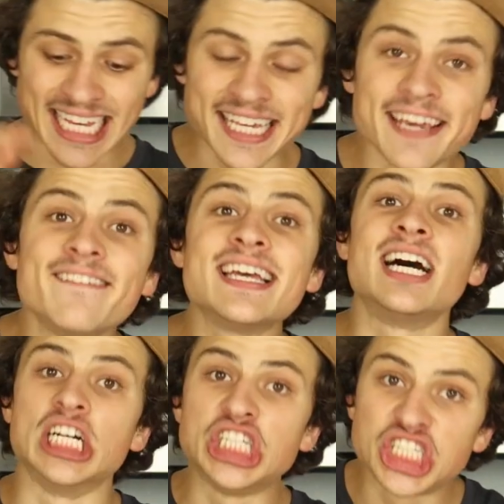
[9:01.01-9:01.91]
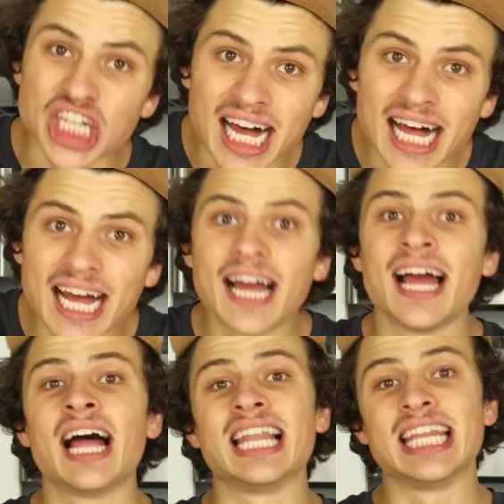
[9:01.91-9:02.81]
Give it a shot.
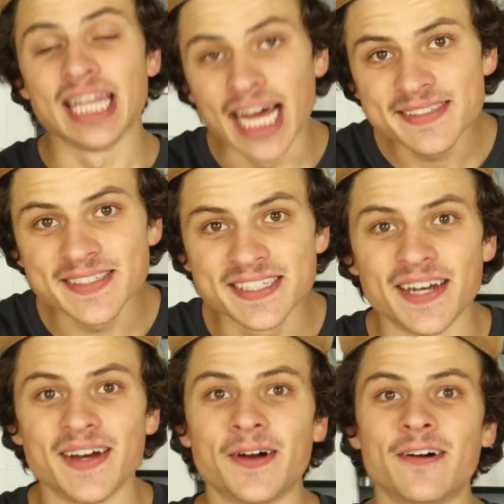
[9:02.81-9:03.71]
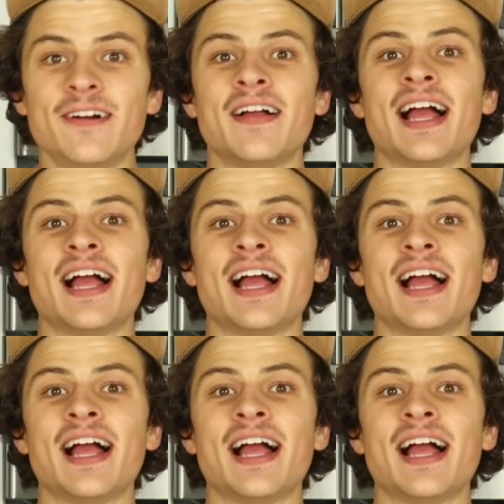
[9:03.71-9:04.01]
Let's go.